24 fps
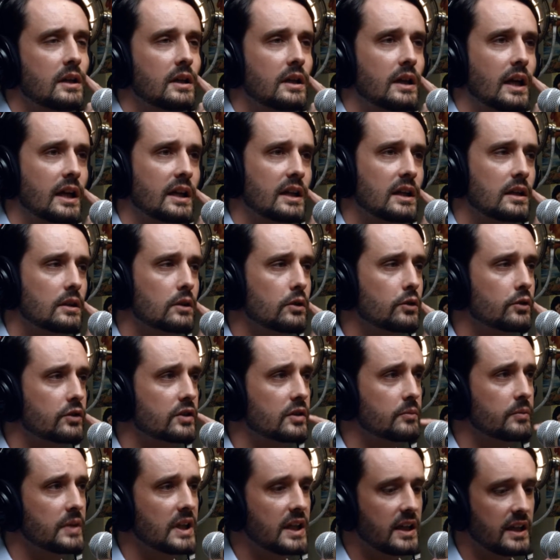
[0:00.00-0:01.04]
And he looked
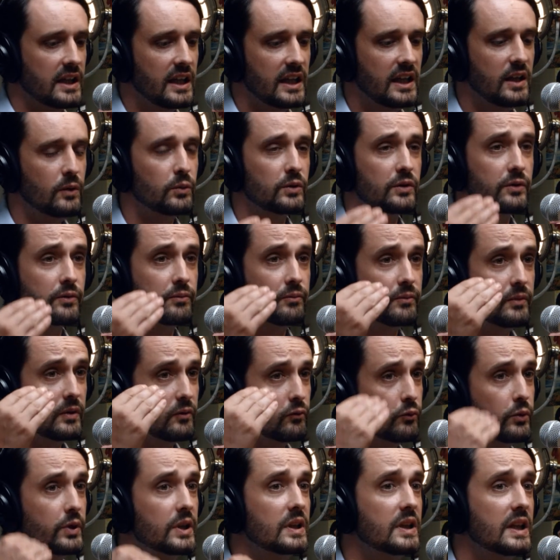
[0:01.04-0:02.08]
at me and he was
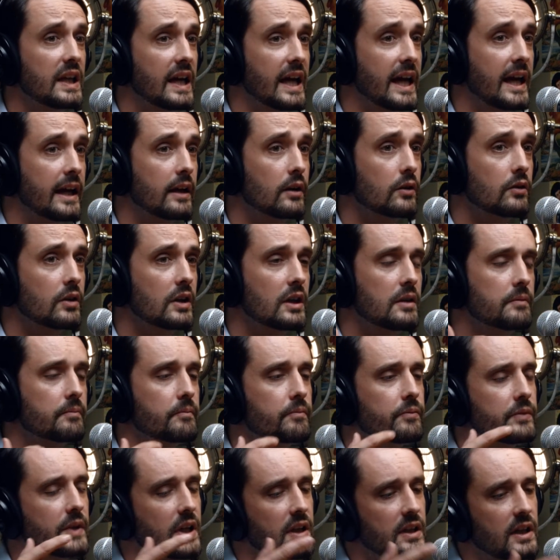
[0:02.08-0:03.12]
really angry.
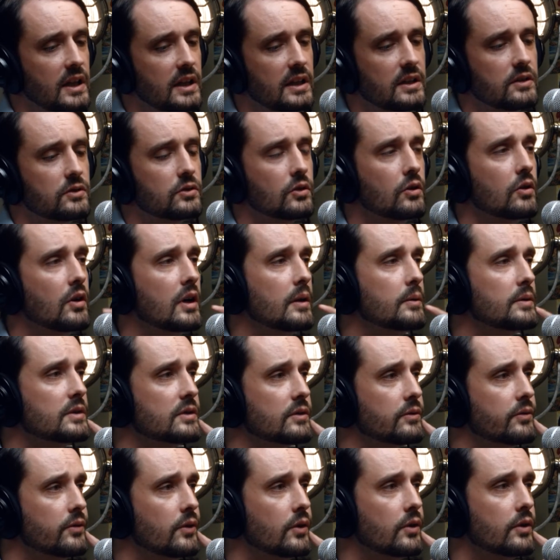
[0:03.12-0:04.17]
And then he saw I was a
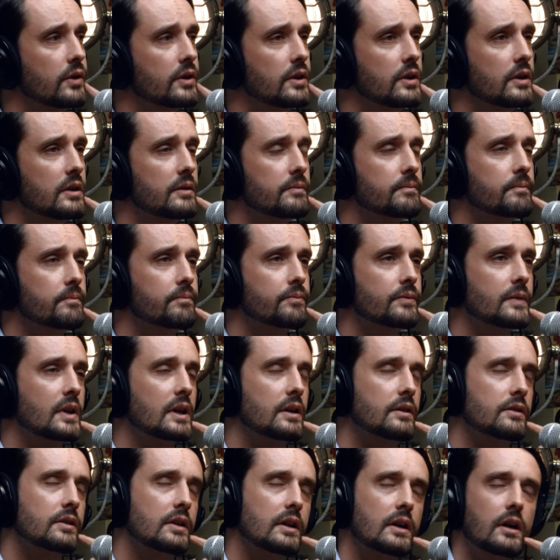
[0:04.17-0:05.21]
foreigner. He
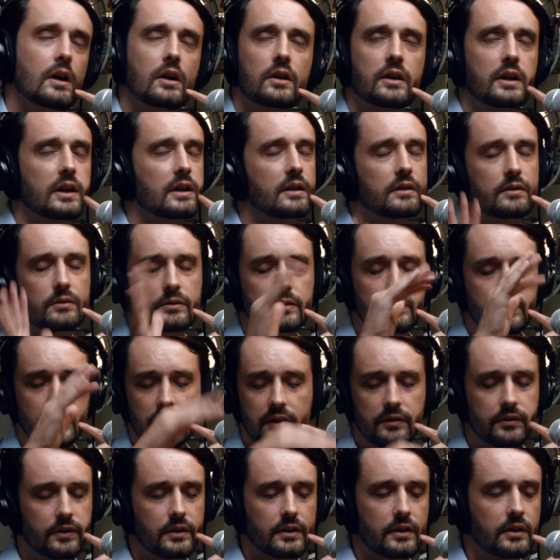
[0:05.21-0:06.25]
was like, "Okay,
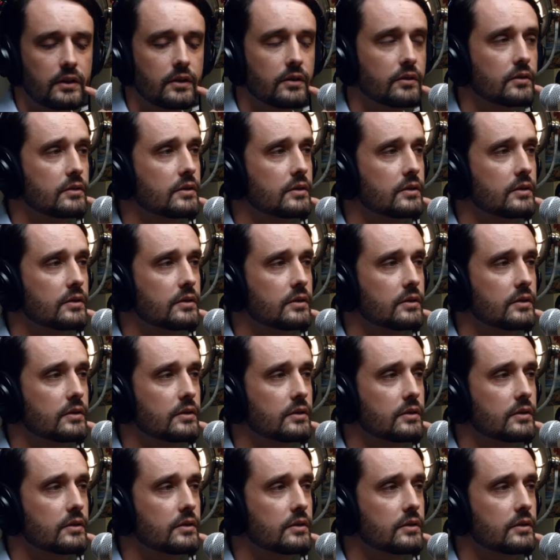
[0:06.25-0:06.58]
whatever, you know."